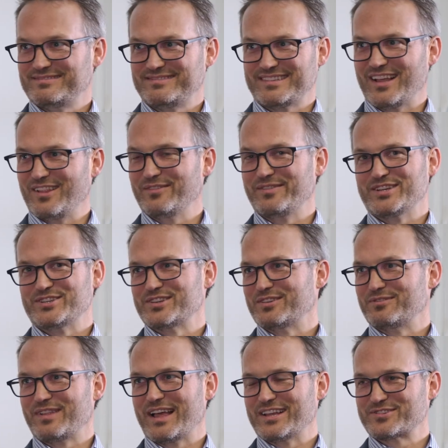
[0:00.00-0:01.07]
television, a
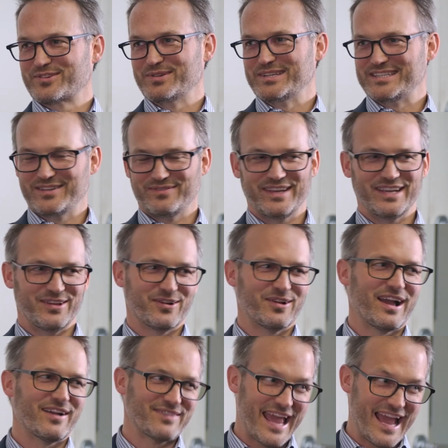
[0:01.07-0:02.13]
flat screen TV, you don't
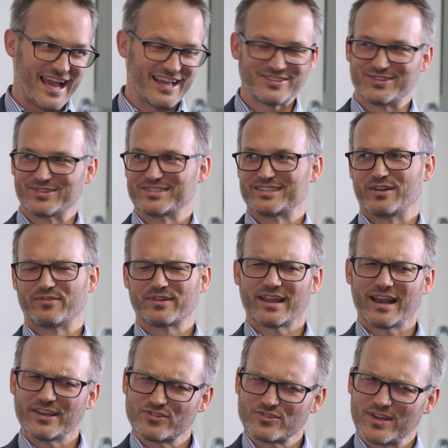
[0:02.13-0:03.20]
have to ask yourself, can
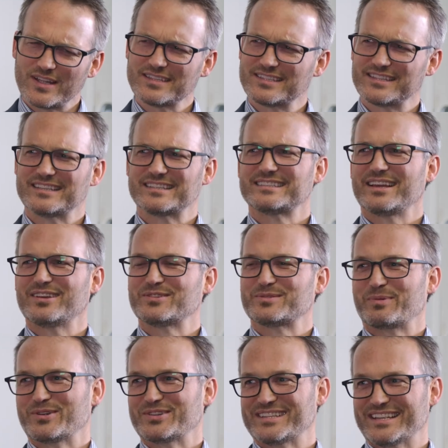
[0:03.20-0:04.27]
I trust this
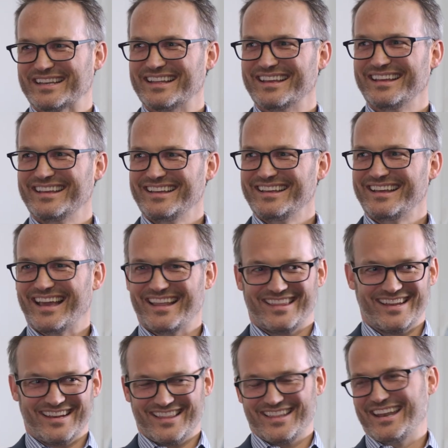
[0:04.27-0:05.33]
salesperson? At the
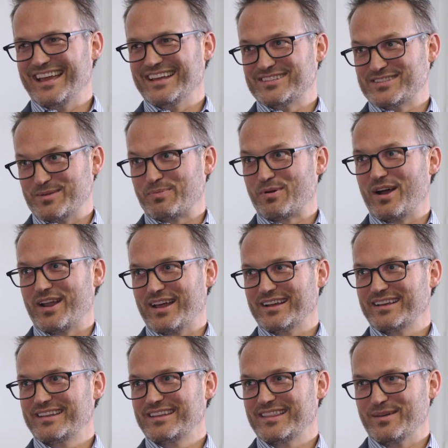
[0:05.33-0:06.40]
end of the day, it's the
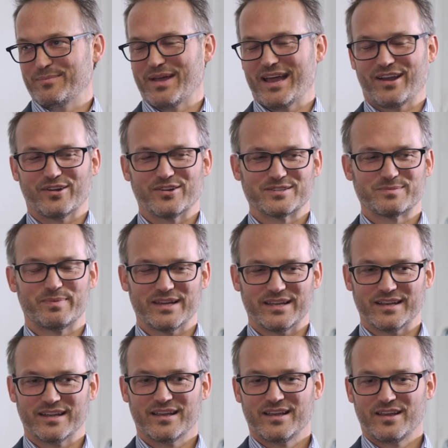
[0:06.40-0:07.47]
product that matters.
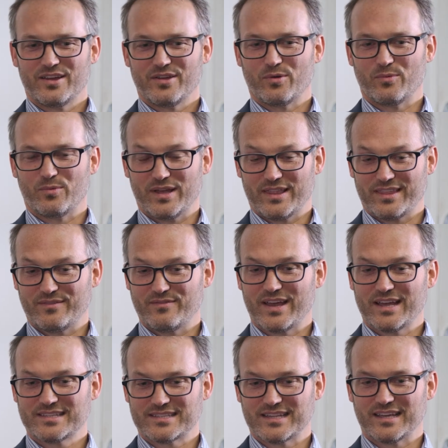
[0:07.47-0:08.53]
But with
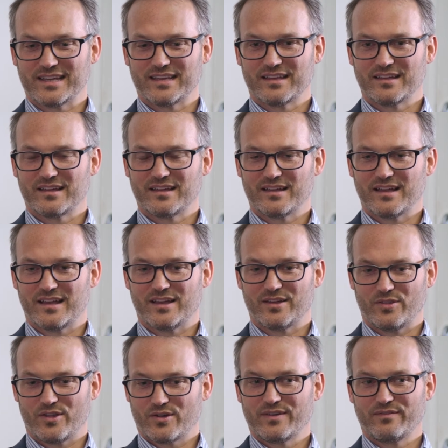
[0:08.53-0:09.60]
investing,
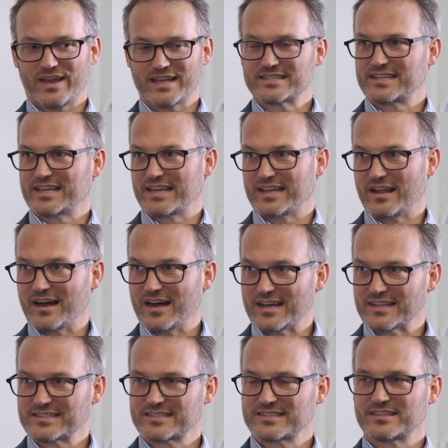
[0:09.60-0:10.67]
they're investing in
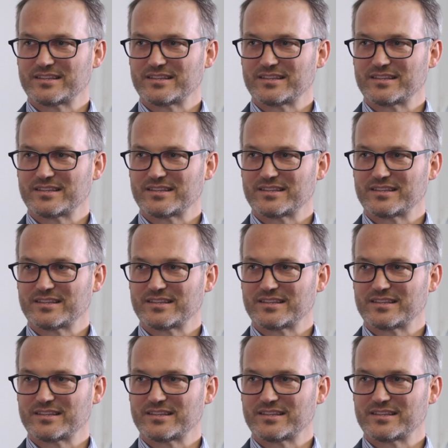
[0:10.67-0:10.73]
us.